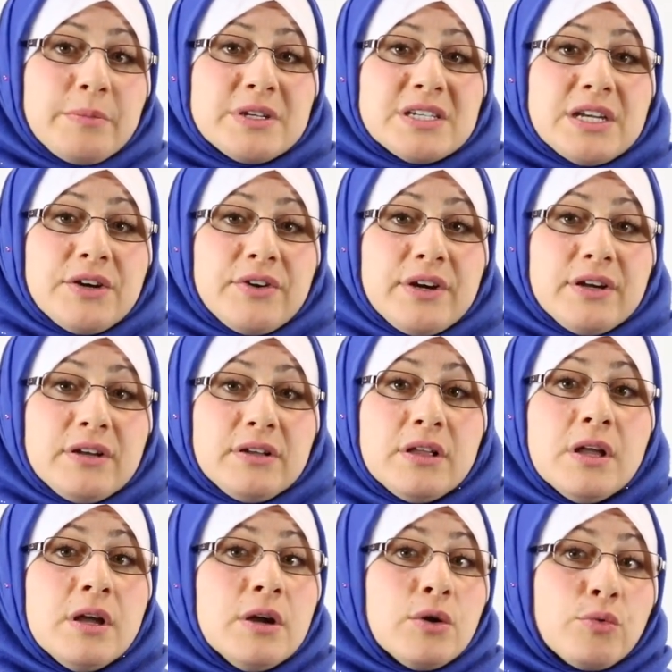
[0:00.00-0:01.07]
material,
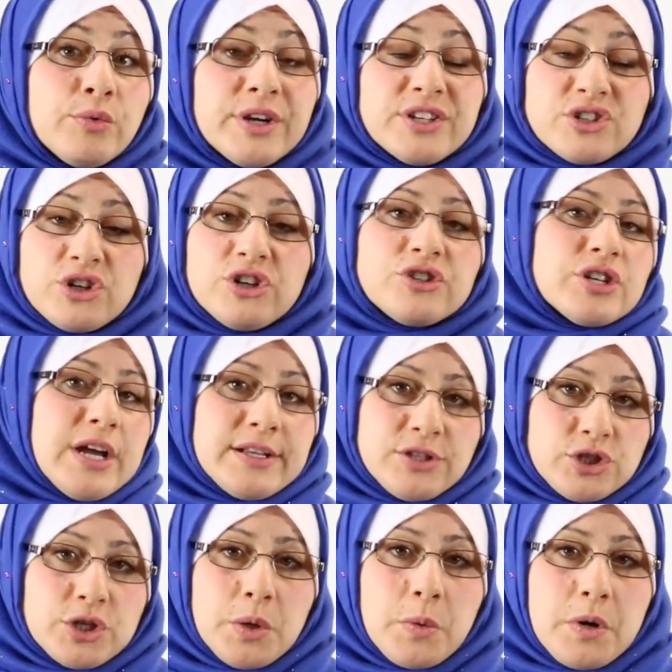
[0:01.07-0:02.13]
research, and
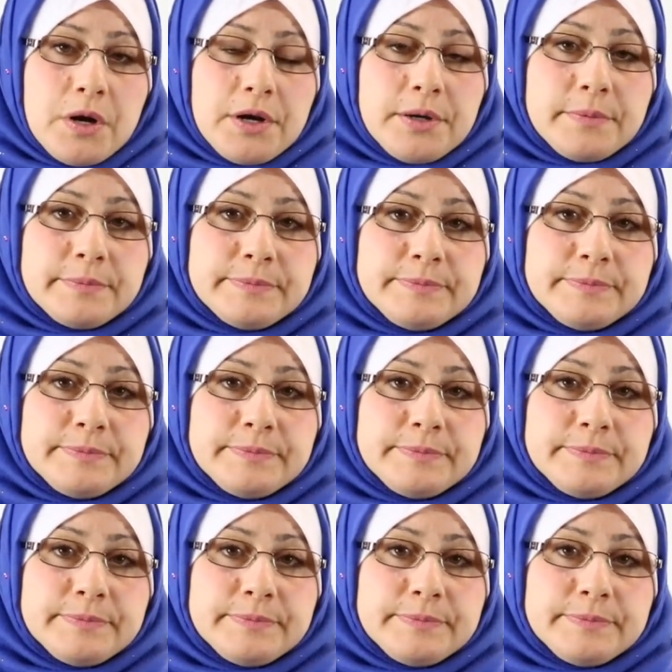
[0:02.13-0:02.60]
so on.